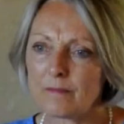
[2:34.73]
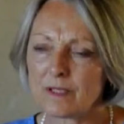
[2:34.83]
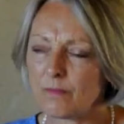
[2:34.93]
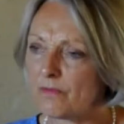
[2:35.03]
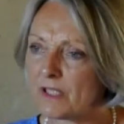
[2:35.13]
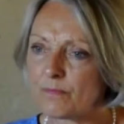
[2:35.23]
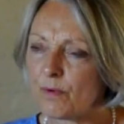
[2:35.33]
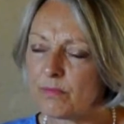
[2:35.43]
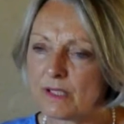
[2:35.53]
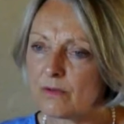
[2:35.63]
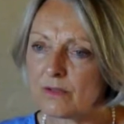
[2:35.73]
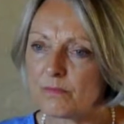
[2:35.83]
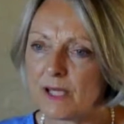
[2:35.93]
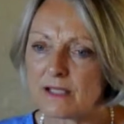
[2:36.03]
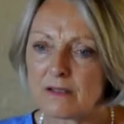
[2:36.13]
some of us probably
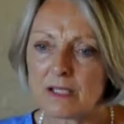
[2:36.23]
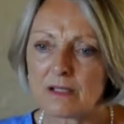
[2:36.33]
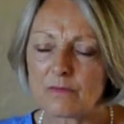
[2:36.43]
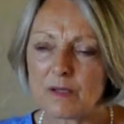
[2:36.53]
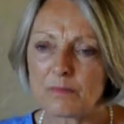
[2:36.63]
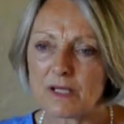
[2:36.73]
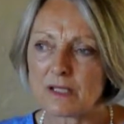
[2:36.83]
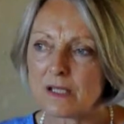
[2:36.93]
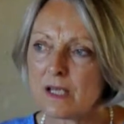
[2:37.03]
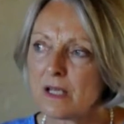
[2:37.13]
couldn't bear to think of it, but